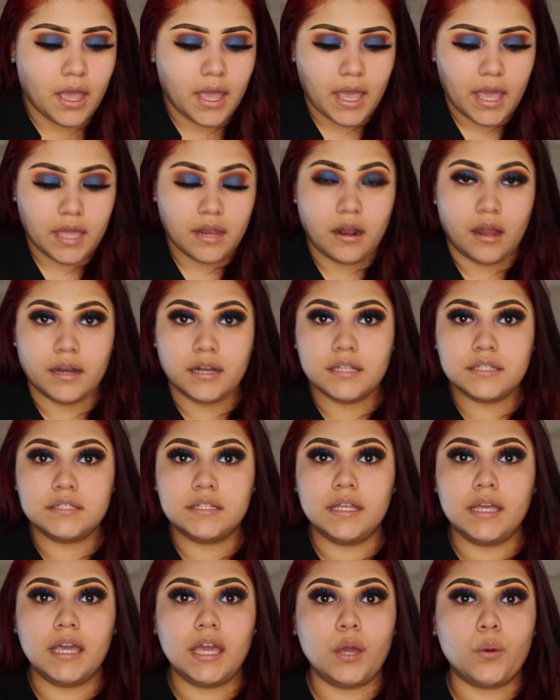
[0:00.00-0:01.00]
and
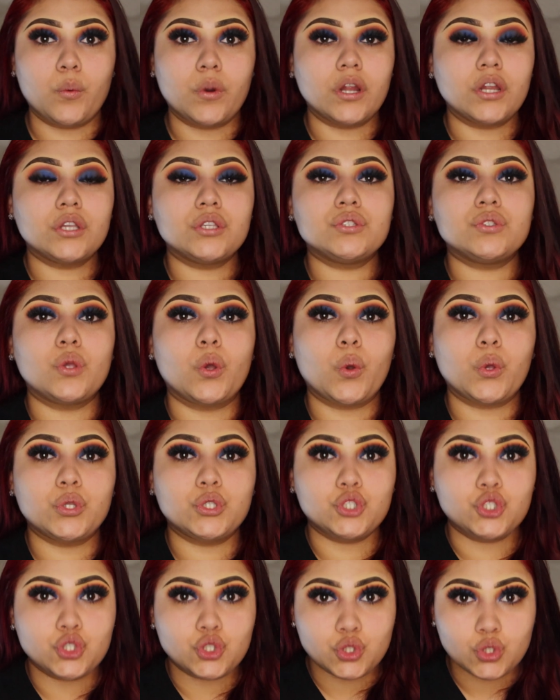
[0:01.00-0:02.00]
honestly, it works
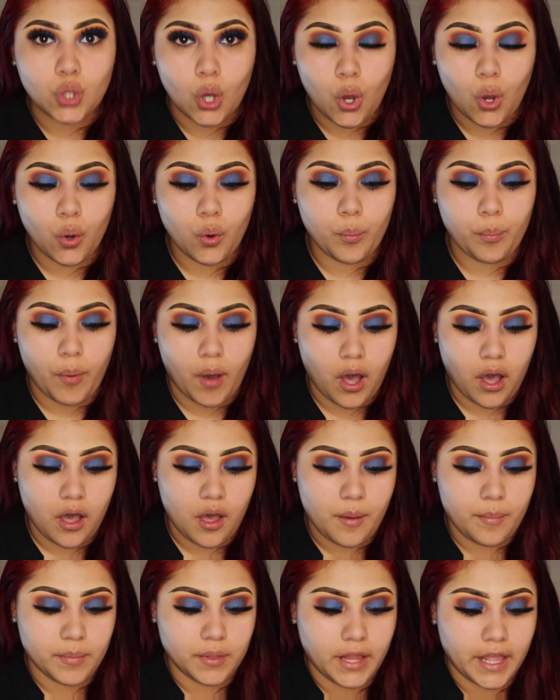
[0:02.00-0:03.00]
so
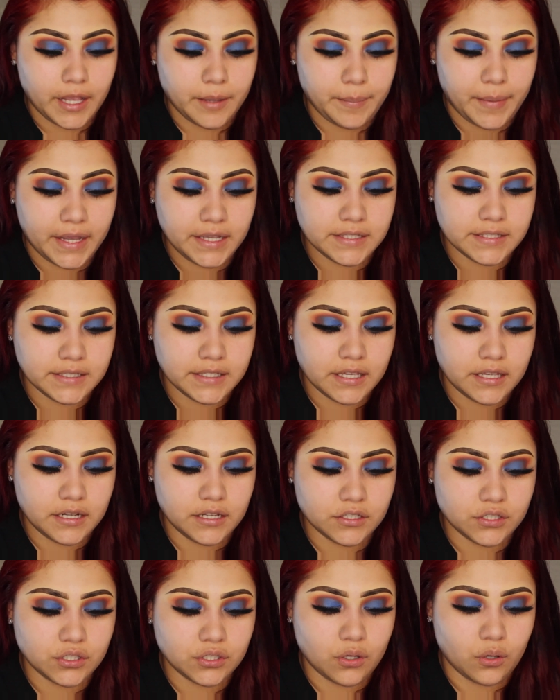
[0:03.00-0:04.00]
bomb. Like, my skin
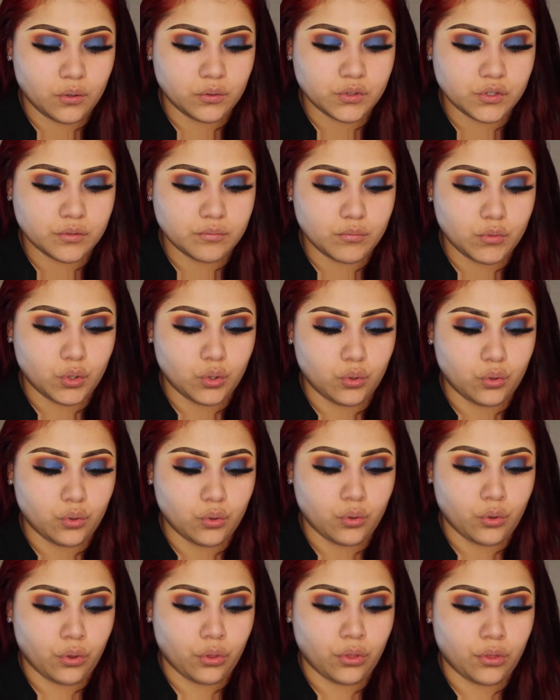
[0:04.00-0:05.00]
is so
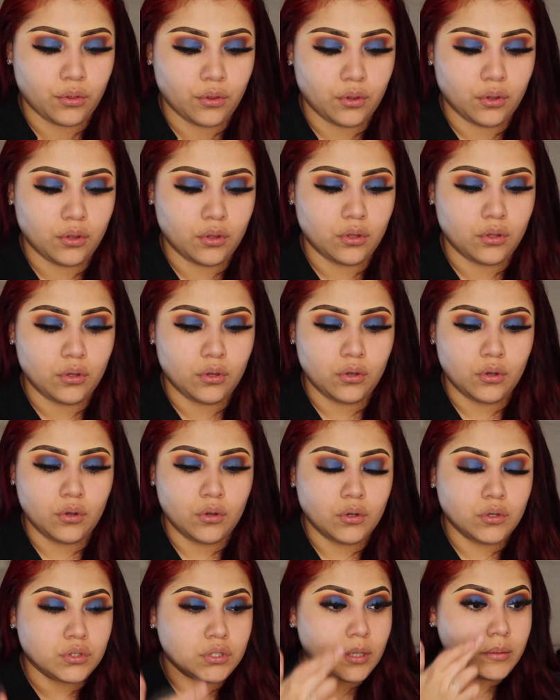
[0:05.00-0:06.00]
smooth.
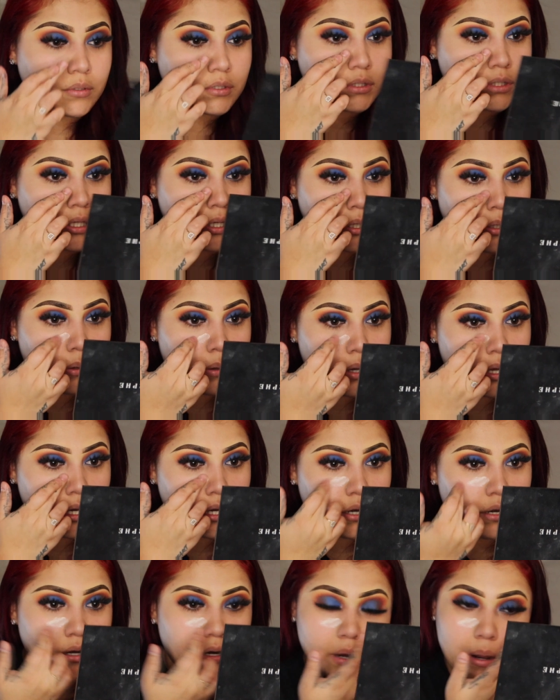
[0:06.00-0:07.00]
So I'm just gonna go ahead
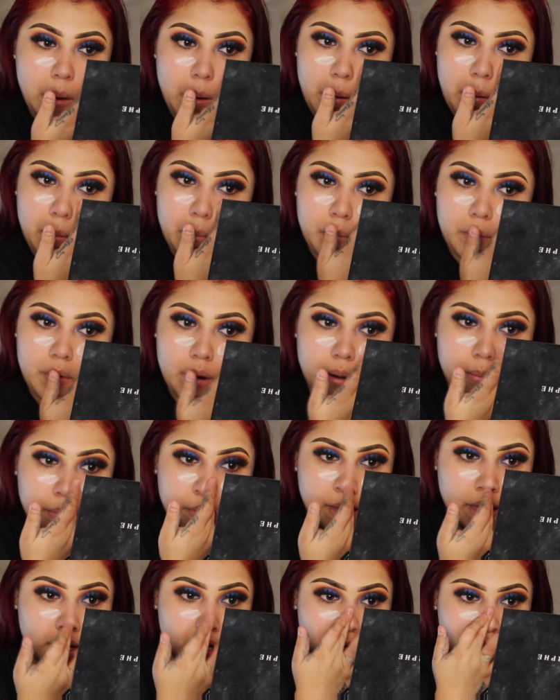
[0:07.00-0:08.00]
and rub
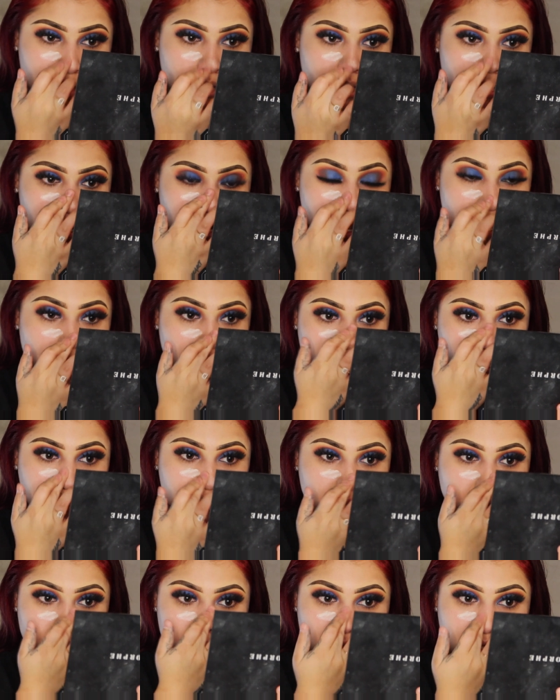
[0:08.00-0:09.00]
that in. I like
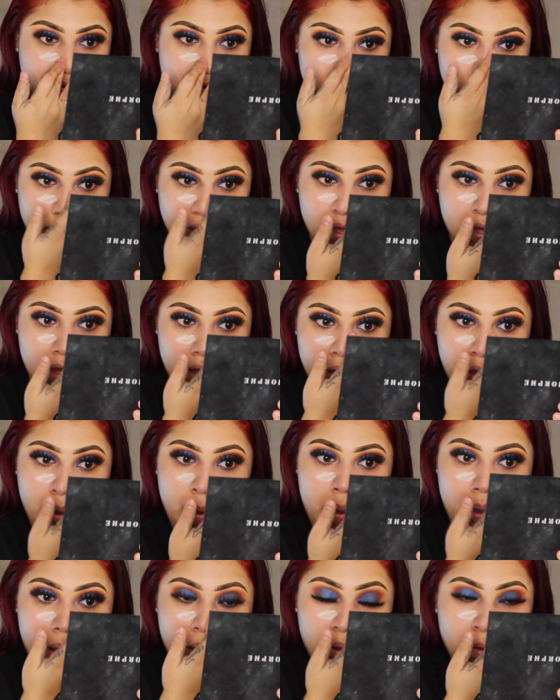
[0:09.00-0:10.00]
to use that
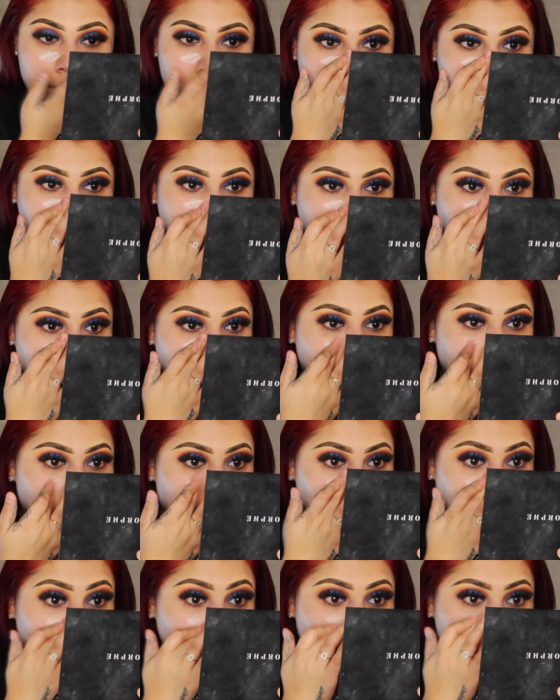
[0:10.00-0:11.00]

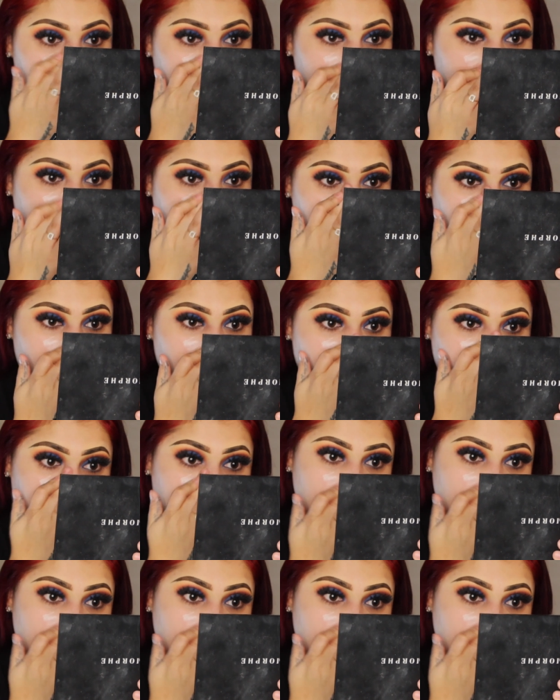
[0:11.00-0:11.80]
a good amount on my